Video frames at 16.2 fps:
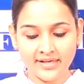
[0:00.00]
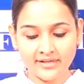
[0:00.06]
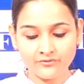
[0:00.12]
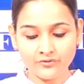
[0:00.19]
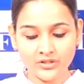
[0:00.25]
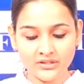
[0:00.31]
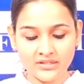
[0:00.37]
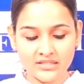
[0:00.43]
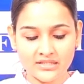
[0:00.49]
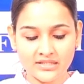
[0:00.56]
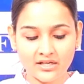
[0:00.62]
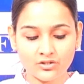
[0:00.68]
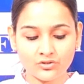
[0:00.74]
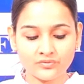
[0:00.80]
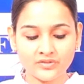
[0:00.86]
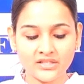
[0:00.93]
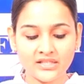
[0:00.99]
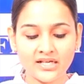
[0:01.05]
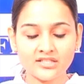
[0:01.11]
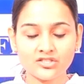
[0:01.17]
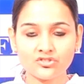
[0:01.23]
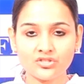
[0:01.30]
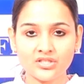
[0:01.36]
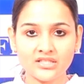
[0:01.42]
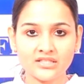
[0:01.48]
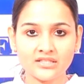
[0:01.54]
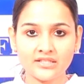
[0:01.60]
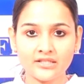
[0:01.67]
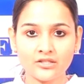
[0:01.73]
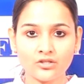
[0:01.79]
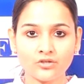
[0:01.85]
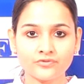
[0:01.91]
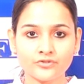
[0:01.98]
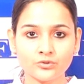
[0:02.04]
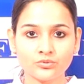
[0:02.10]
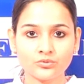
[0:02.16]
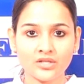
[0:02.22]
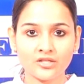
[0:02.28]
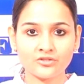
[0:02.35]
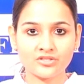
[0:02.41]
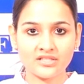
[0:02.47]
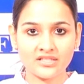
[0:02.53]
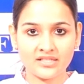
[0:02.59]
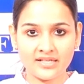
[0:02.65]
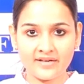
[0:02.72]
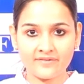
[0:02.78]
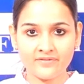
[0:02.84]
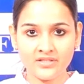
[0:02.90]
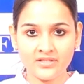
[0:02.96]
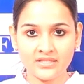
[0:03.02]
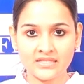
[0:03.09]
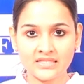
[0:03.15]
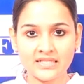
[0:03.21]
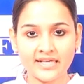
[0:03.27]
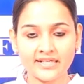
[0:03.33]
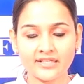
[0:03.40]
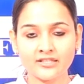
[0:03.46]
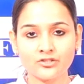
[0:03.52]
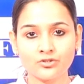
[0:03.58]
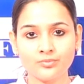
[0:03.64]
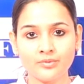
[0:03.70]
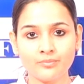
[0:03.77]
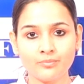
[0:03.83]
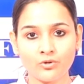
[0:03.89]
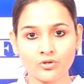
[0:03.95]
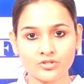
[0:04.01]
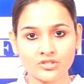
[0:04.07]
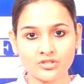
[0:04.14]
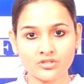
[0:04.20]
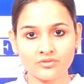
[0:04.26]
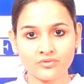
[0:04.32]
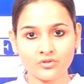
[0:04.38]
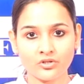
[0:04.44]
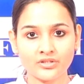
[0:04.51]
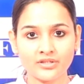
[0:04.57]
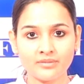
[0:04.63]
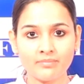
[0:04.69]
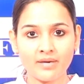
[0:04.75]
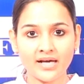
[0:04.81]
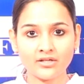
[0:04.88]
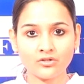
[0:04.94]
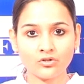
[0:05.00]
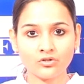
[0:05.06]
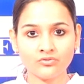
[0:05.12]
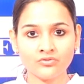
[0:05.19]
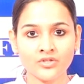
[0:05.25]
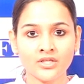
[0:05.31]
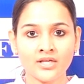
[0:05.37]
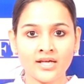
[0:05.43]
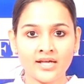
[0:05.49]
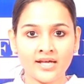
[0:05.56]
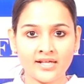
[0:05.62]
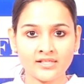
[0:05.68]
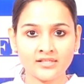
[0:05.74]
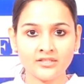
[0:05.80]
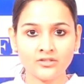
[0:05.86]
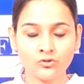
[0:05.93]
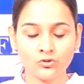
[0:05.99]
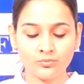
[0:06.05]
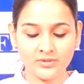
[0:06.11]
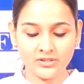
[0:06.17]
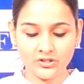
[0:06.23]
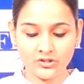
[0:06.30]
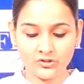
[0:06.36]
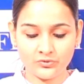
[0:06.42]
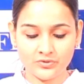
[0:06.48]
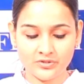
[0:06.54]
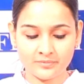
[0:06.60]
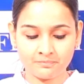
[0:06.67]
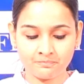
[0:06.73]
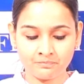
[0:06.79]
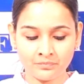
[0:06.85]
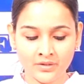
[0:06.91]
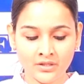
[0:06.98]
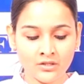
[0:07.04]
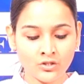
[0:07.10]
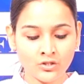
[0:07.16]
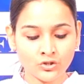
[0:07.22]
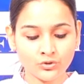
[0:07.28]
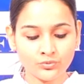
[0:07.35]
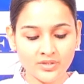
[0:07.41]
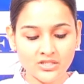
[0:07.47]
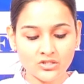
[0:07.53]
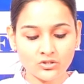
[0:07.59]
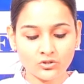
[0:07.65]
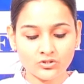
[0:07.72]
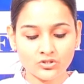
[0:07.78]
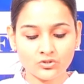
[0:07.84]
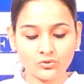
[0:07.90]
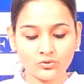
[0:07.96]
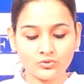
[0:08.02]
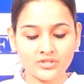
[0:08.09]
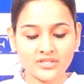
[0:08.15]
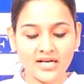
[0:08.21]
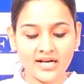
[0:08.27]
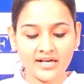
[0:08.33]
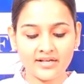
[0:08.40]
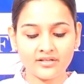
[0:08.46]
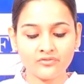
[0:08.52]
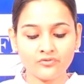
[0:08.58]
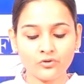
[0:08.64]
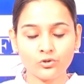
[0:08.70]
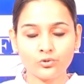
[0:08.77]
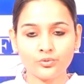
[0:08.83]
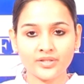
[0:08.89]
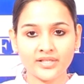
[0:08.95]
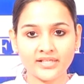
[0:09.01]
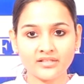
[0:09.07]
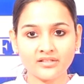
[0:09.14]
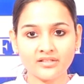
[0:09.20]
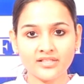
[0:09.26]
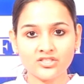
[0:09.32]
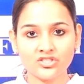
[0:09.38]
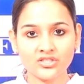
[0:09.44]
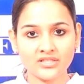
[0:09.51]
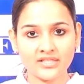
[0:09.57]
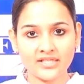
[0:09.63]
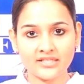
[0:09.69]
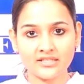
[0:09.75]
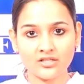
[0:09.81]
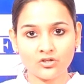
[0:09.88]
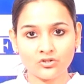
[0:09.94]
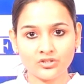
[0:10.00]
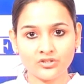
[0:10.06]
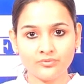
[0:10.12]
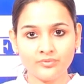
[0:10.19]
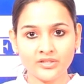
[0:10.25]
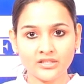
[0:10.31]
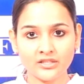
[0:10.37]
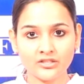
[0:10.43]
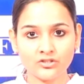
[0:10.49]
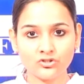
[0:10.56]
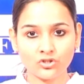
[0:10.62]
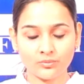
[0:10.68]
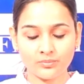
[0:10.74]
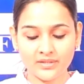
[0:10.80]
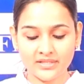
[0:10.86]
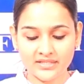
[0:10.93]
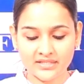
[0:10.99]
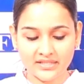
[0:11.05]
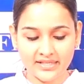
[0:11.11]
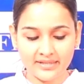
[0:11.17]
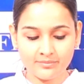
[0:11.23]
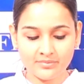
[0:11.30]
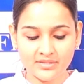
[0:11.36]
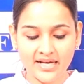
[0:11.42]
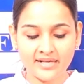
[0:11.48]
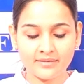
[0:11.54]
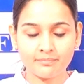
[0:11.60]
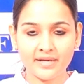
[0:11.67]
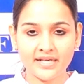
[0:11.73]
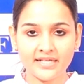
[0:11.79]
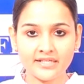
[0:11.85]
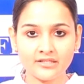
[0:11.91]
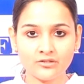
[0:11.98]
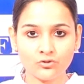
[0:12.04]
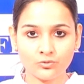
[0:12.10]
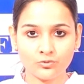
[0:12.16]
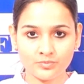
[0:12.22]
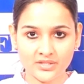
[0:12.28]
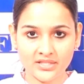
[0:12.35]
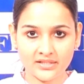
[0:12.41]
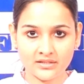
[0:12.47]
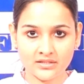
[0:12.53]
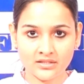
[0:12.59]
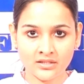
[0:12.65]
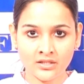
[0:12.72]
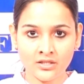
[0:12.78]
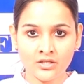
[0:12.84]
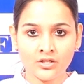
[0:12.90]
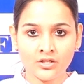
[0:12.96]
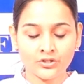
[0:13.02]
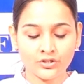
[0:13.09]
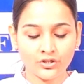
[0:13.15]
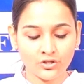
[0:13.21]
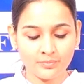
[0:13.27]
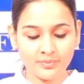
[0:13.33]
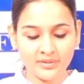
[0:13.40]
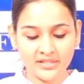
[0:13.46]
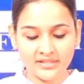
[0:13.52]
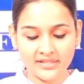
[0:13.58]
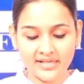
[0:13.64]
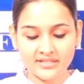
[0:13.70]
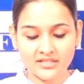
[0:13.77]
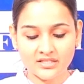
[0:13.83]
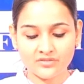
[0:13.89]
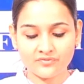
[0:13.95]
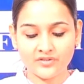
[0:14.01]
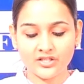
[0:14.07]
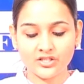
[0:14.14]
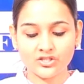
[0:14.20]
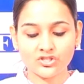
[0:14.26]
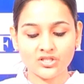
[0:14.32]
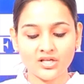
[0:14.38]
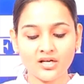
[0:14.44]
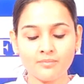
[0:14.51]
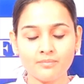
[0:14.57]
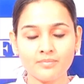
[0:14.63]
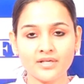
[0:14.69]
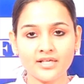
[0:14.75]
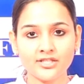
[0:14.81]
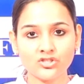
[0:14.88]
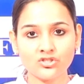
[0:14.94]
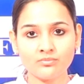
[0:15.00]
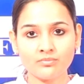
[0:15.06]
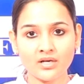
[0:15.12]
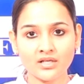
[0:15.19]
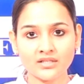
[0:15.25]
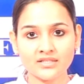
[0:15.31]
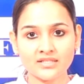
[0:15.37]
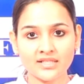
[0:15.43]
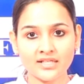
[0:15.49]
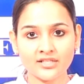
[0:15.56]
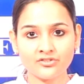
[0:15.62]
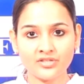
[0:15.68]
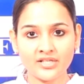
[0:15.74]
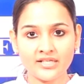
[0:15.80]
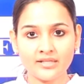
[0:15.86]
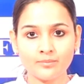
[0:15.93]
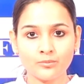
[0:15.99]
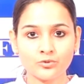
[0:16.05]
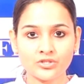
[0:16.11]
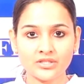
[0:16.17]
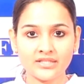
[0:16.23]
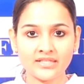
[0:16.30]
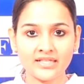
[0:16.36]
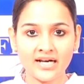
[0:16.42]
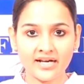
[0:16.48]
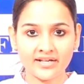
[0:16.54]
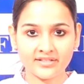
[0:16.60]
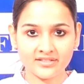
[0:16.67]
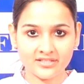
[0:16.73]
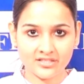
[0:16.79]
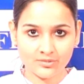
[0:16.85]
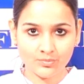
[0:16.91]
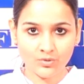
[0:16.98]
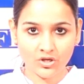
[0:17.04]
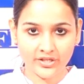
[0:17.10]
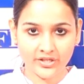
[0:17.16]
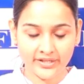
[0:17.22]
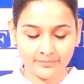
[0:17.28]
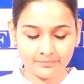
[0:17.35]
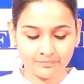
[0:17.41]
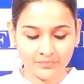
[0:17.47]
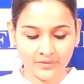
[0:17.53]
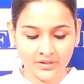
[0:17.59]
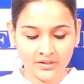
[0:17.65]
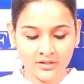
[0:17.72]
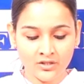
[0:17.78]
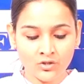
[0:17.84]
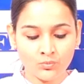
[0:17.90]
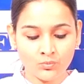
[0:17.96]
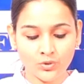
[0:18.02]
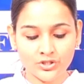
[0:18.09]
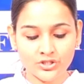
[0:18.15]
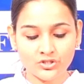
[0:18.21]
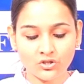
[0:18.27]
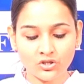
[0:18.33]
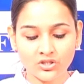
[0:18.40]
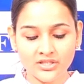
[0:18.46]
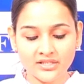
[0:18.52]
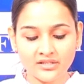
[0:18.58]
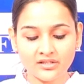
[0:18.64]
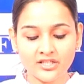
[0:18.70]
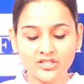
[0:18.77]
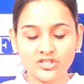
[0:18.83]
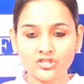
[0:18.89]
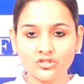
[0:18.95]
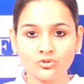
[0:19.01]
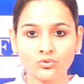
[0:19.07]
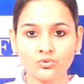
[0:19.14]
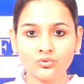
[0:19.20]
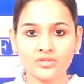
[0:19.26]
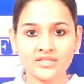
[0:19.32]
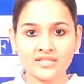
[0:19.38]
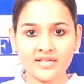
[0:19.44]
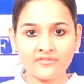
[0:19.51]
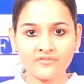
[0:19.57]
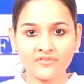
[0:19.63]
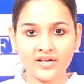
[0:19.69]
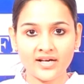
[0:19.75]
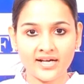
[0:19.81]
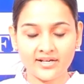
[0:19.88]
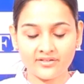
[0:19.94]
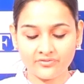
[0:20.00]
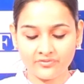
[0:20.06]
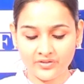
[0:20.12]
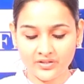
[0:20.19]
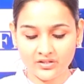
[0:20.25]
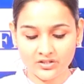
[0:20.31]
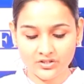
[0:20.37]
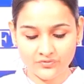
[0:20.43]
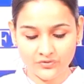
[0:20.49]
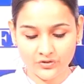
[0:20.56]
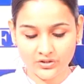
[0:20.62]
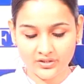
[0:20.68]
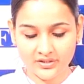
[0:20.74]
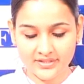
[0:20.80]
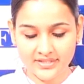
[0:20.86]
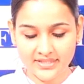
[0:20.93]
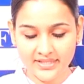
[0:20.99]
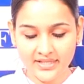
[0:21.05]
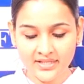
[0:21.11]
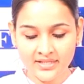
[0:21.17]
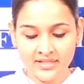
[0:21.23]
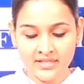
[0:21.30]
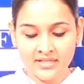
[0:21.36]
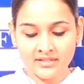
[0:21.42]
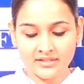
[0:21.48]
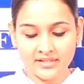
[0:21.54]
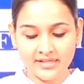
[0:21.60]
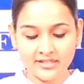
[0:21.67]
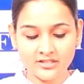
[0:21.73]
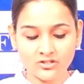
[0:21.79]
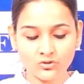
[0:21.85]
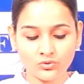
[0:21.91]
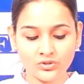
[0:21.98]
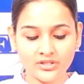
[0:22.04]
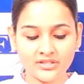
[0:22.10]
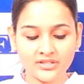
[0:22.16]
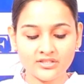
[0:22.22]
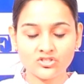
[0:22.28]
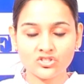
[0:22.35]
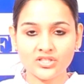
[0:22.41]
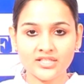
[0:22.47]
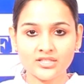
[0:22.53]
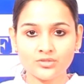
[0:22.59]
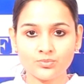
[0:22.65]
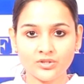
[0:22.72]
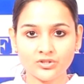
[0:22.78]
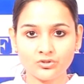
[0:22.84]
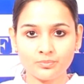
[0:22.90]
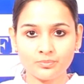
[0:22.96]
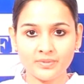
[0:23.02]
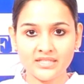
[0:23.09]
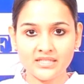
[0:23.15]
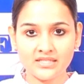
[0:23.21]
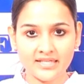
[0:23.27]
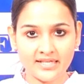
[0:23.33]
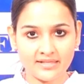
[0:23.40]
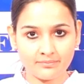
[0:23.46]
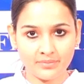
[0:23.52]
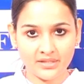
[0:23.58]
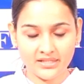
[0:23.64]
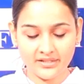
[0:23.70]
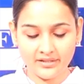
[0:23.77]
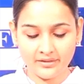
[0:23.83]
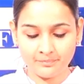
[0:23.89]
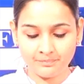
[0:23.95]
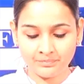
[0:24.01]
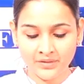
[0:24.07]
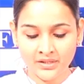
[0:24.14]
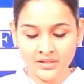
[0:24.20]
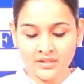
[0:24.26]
Thankfully, the start of the last trading day of 2011 is likely to be positive on the back of healthy global cues. US stocks closed higher following encouraging data on the weekly jobless claims and pending home sales. European indices finished up. Asian markets are trading mostly higher this morning. What is not encouraging though is FII figures for Thursday. They net sold Indian shares worth Rs. 10 billion.